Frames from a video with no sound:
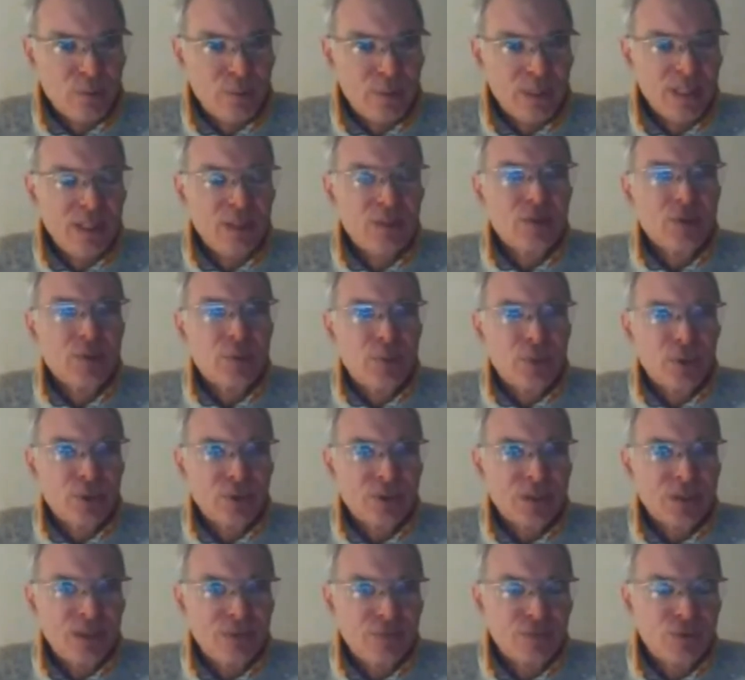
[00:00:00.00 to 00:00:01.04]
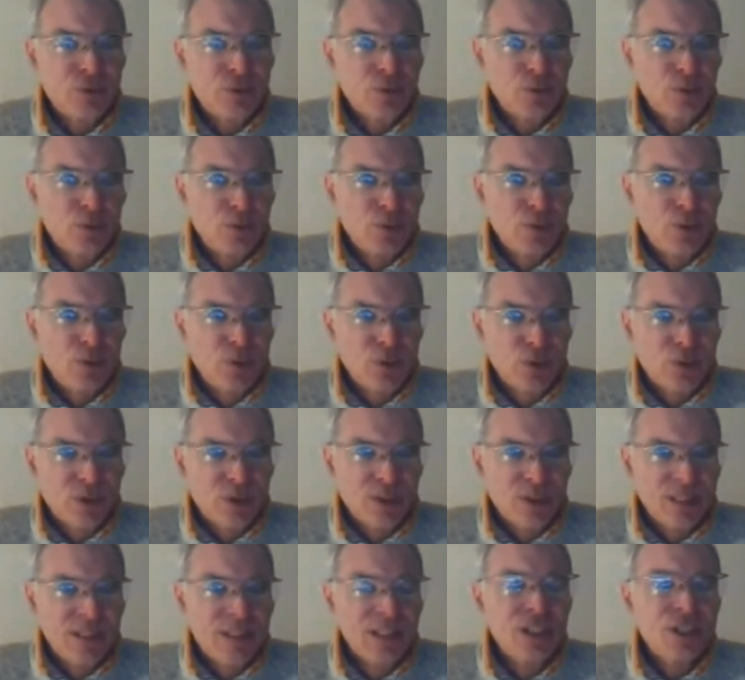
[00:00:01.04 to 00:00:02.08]
to be supportive to
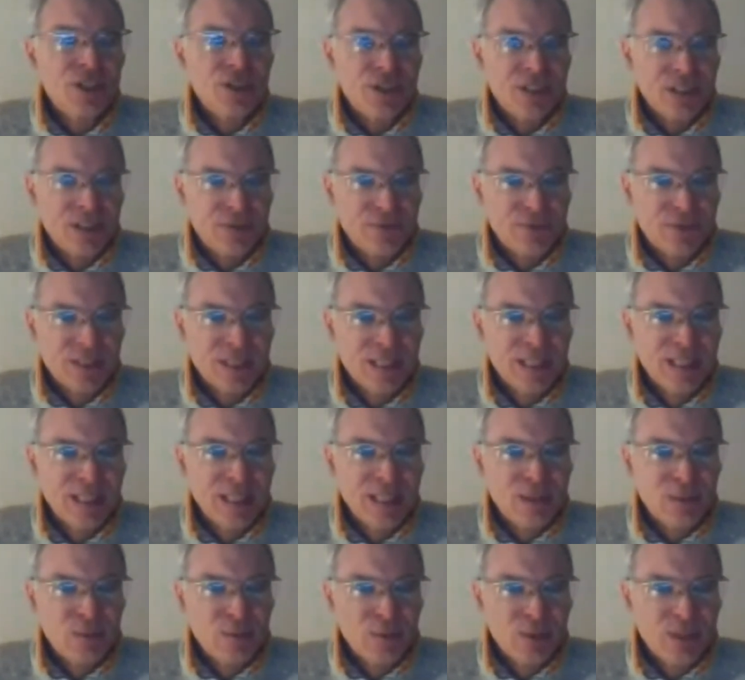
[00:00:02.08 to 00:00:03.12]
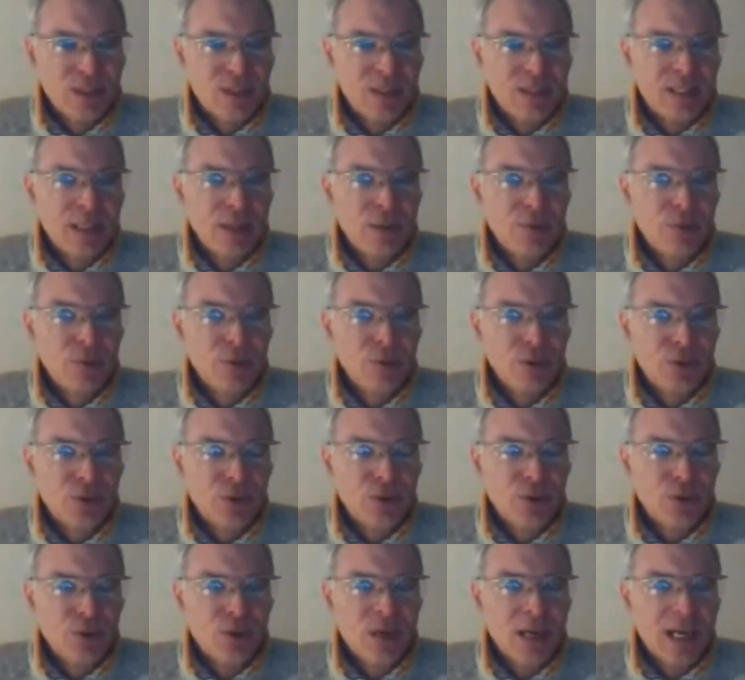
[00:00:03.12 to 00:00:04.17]
your initiatives. We still do
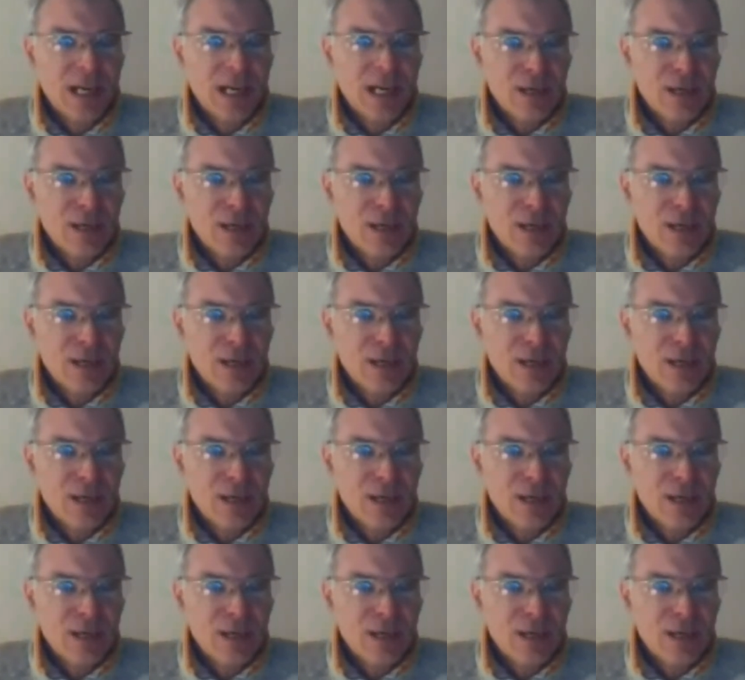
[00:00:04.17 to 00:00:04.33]
not know oh.